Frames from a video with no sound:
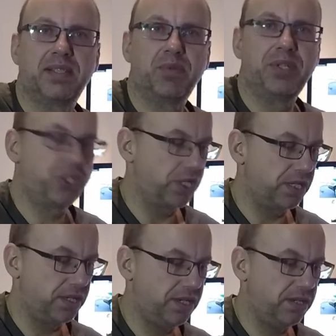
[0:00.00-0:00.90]

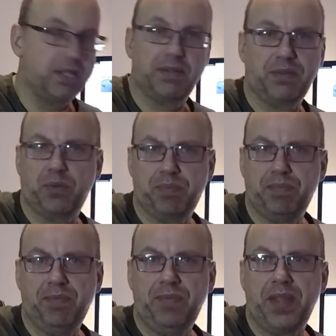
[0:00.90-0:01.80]
munition
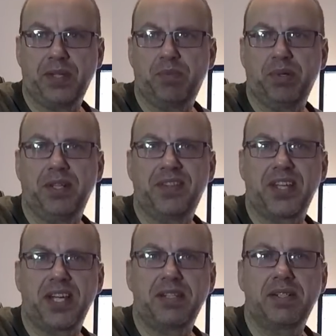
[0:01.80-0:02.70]
that you put
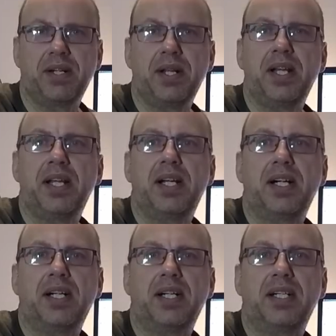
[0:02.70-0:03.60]
inside.
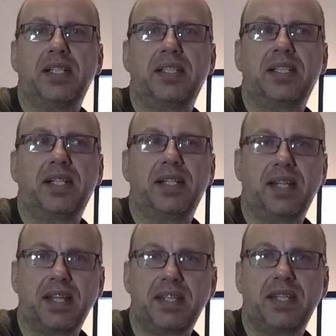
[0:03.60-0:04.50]

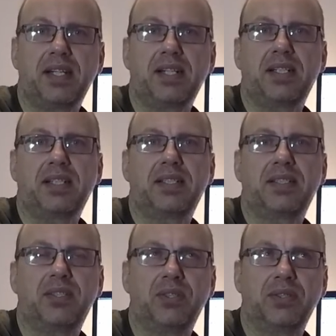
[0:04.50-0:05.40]
Nothing,
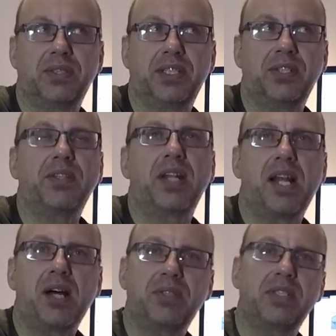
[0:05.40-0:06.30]
you're not
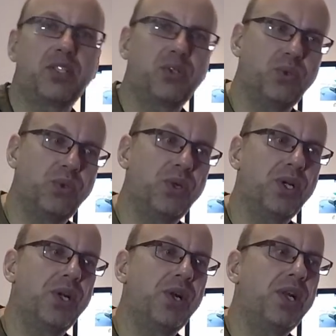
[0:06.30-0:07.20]
allowed
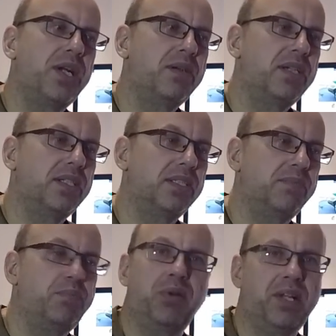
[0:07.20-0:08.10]
to
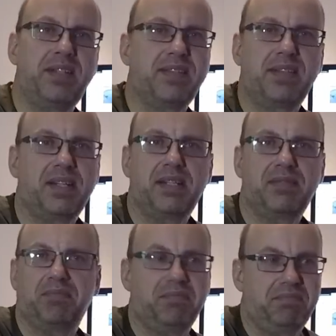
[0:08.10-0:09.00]
put it
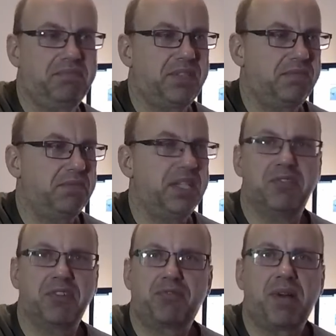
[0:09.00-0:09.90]

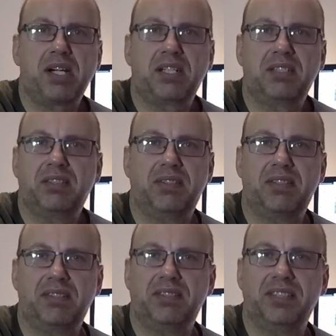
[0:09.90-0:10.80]
in your trunk
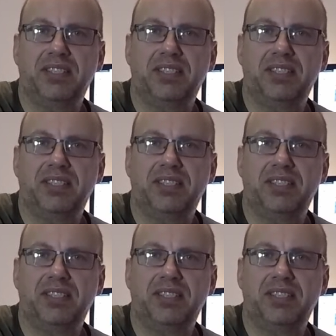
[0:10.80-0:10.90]
or